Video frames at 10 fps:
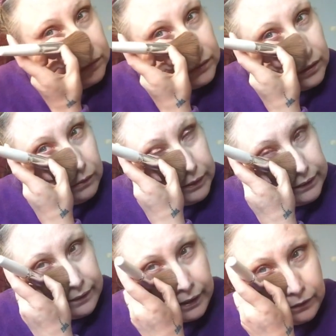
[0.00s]
so it
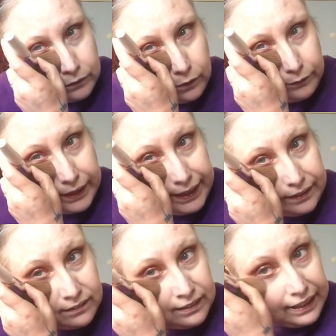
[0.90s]
takes off
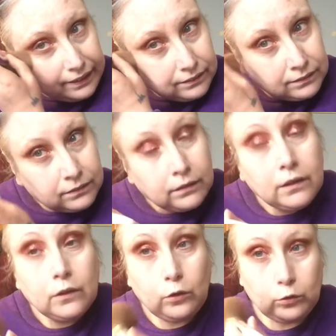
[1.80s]
excess
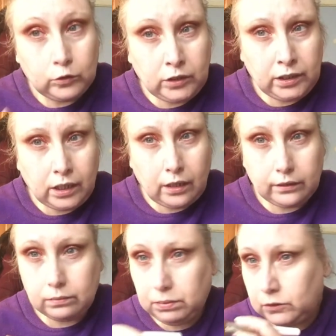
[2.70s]
under the
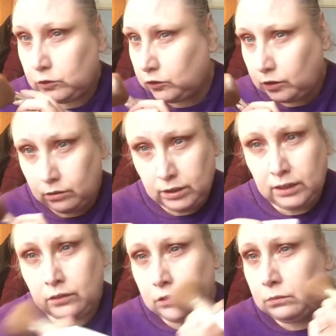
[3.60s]
eyes, because you don't
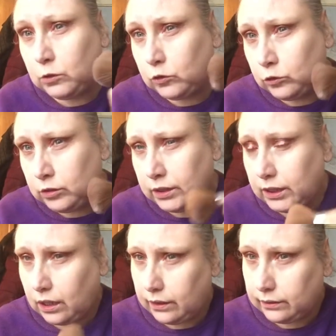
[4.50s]
need too much under the
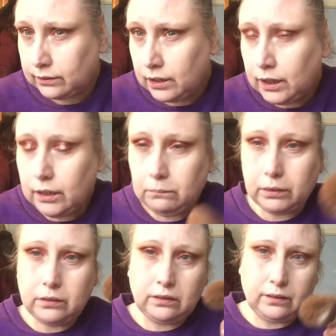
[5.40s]
eyes,
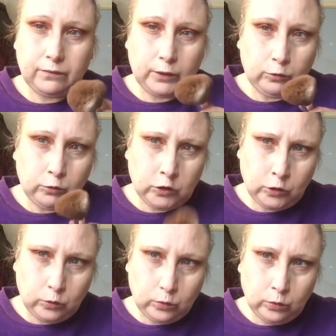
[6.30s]
because if you
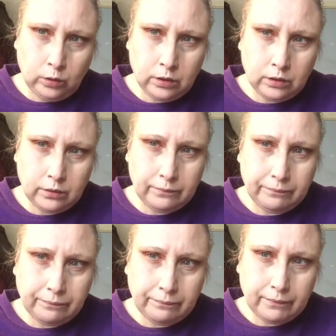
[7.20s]
do,
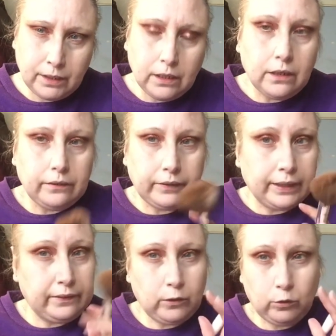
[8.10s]

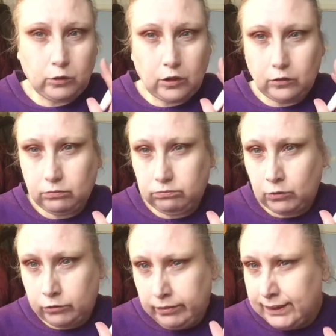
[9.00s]
then they'll go
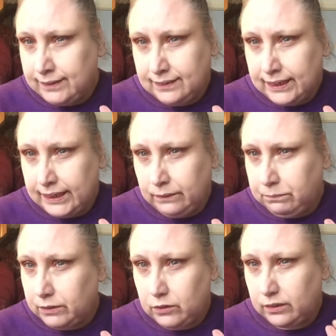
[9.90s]
creasy,
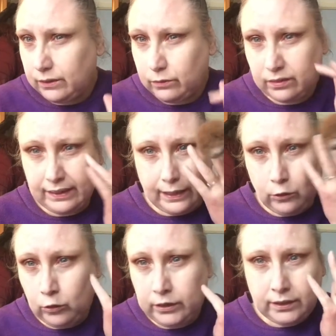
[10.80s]
because it will settle
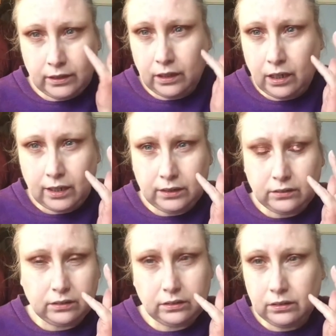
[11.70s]
all in the
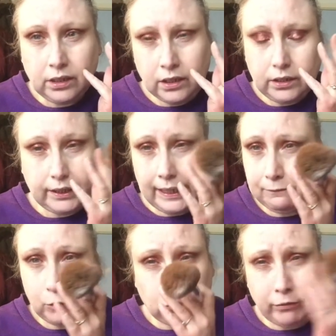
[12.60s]
lines and you'll
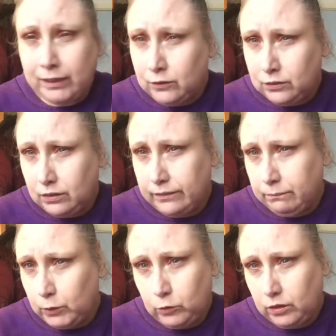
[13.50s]
have the craters of the
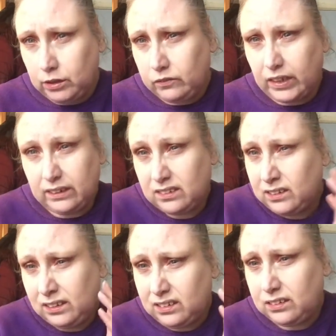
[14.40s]
moon on your face,
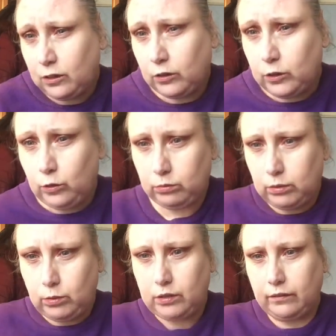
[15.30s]
and this is not the look we
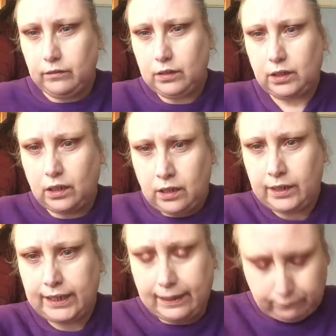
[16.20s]
want. And
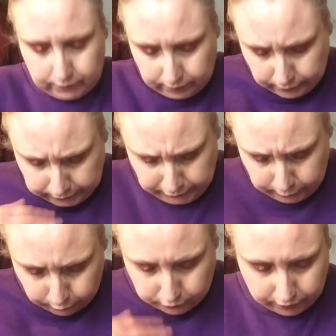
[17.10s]
I have this clean
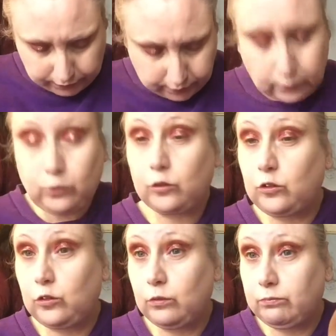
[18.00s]
on today, and I'll just
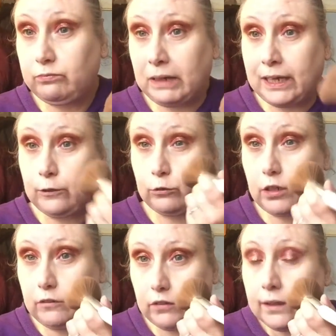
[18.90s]
shove powder
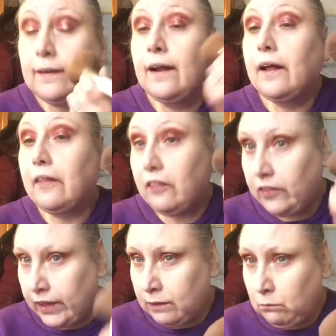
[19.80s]
over it.
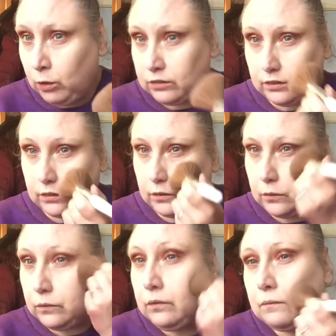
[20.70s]
And then what I
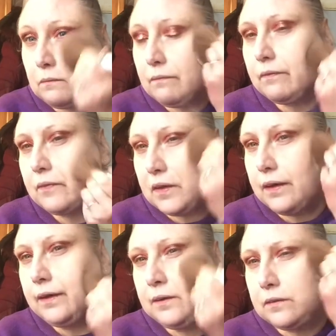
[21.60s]
do
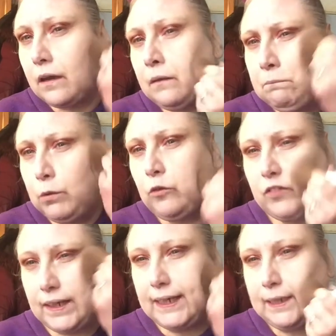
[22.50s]
is I buff
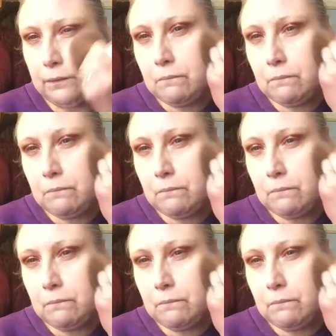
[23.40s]
it in.